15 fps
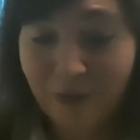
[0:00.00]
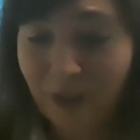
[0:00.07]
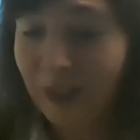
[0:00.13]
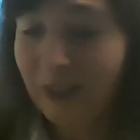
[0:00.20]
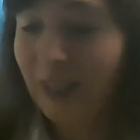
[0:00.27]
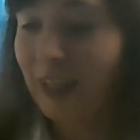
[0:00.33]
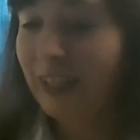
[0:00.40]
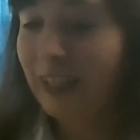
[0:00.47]

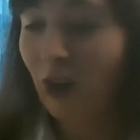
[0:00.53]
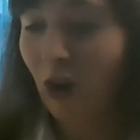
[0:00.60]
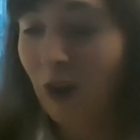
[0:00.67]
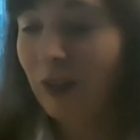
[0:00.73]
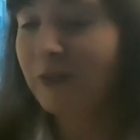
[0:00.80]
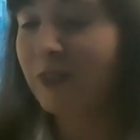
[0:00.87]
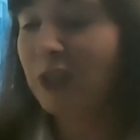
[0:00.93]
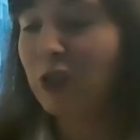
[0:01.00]
frontline,
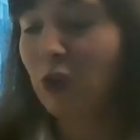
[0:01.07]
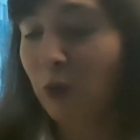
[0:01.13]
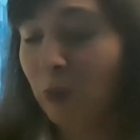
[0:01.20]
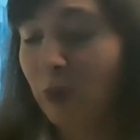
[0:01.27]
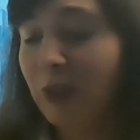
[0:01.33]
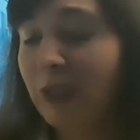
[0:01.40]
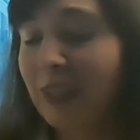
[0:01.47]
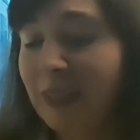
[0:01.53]
all of us are
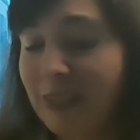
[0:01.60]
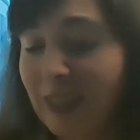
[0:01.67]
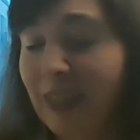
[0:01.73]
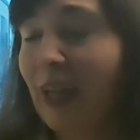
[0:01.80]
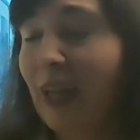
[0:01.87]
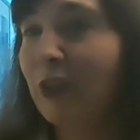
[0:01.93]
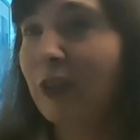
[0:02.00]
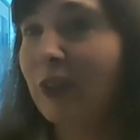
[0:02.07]
working
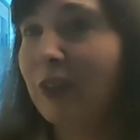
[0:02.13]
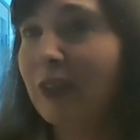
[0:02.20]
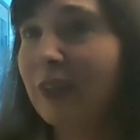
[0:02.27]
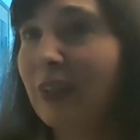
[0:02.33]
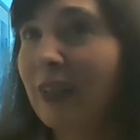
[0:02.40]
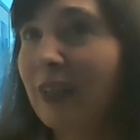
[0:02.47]
together